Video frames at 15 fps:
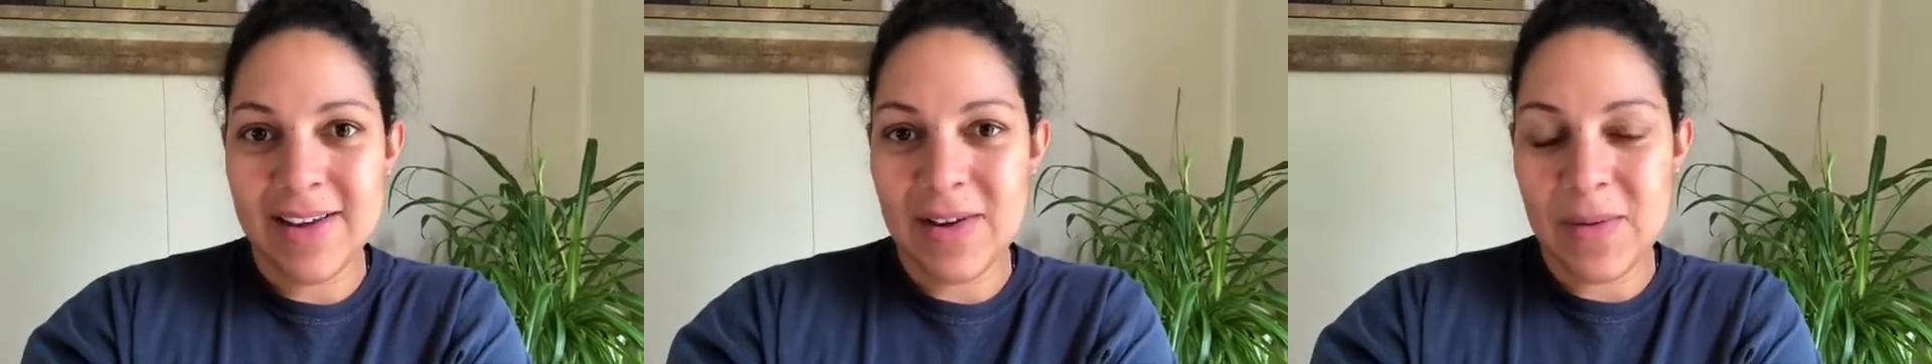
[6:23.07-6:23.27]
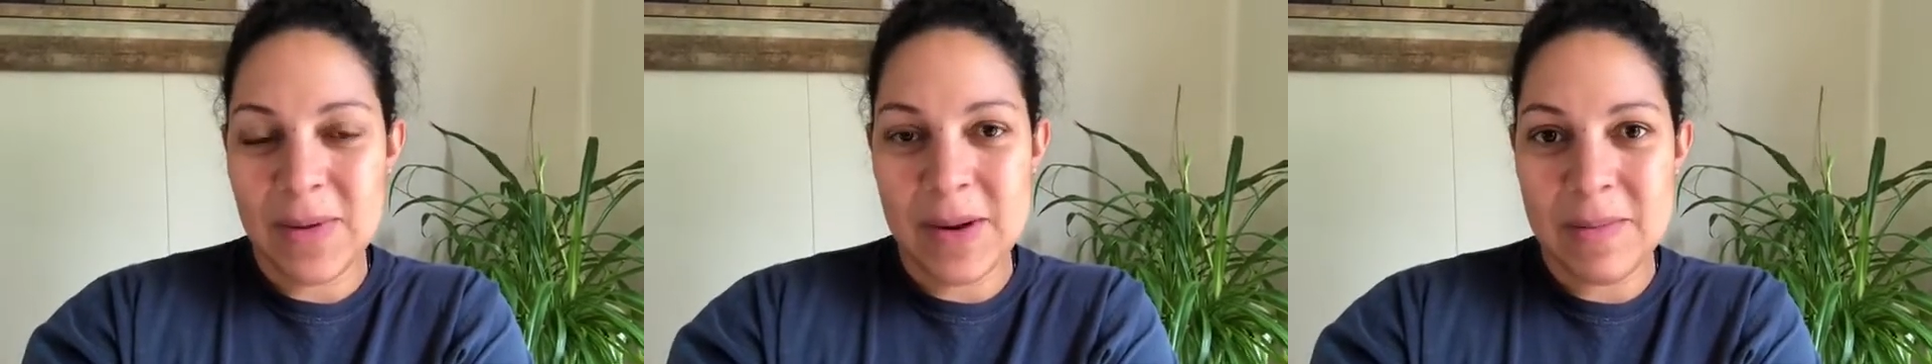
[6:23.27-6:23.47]

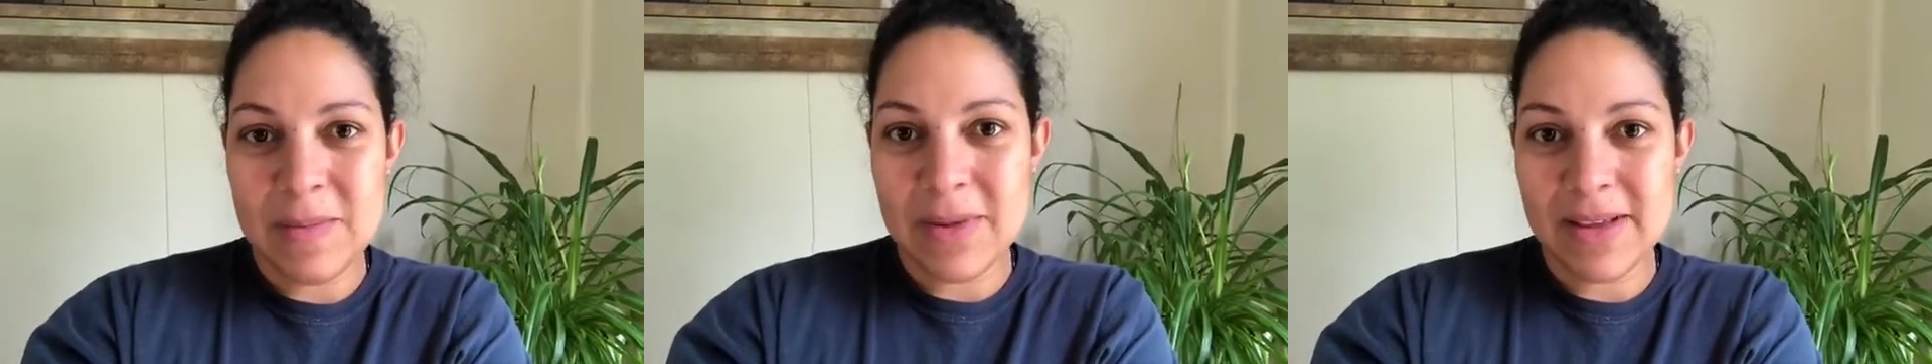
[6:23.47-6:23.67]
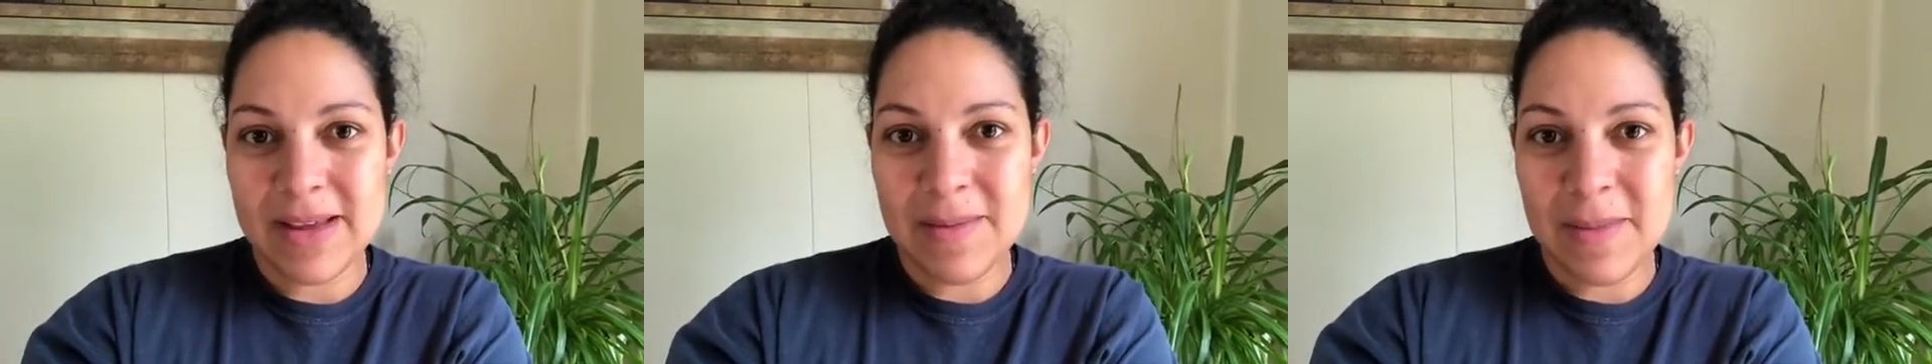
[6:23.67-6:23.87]
going a
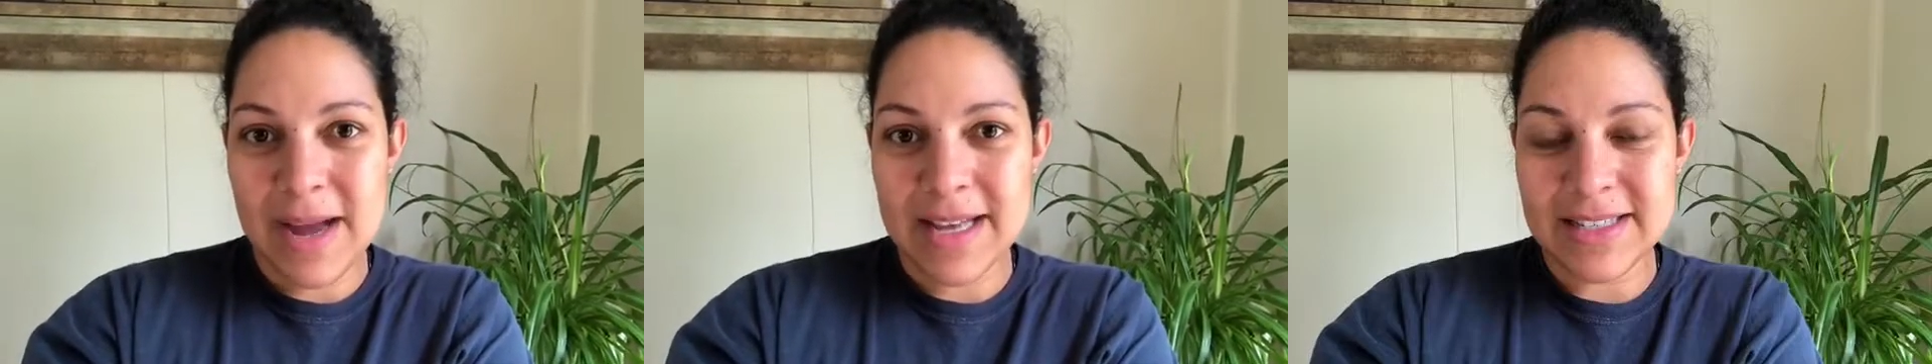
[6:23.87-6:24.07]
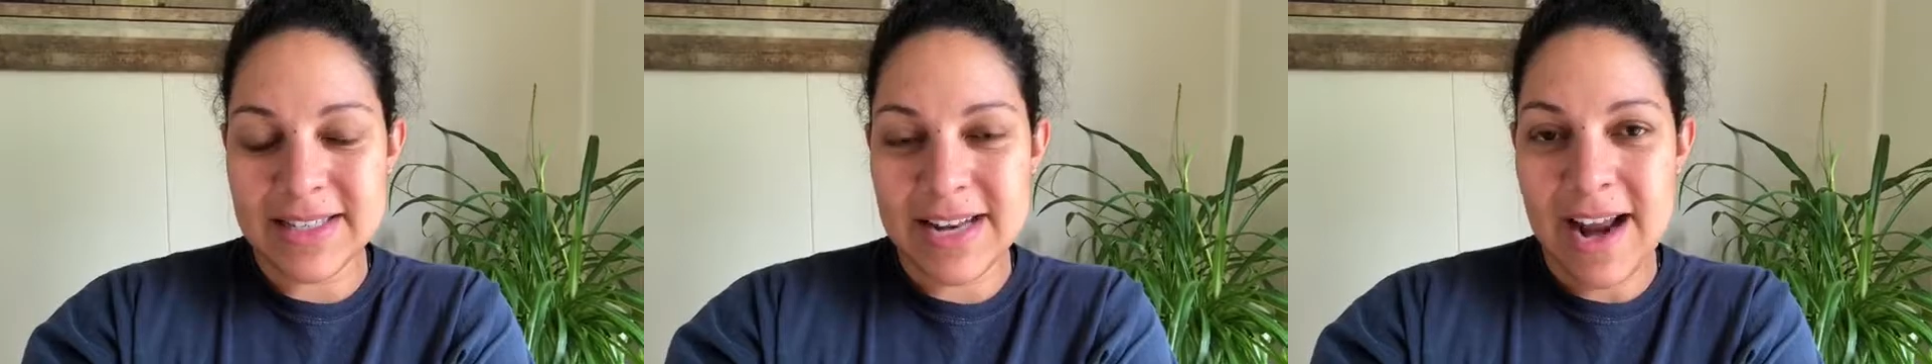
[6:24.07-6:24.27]
million
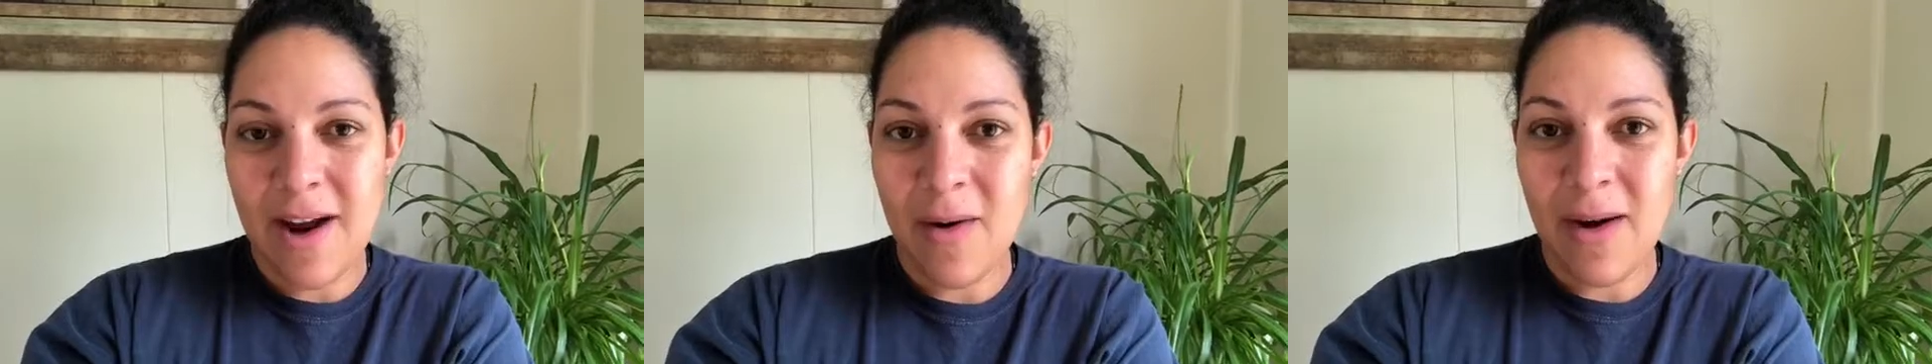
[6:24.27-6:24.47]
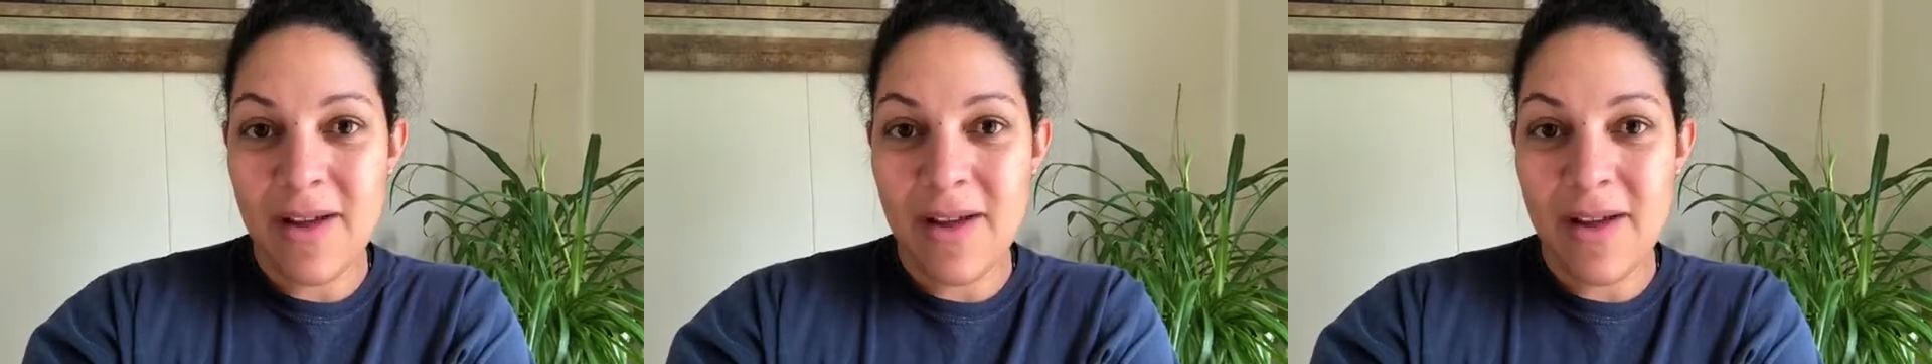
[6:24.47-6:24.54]
miles an hour.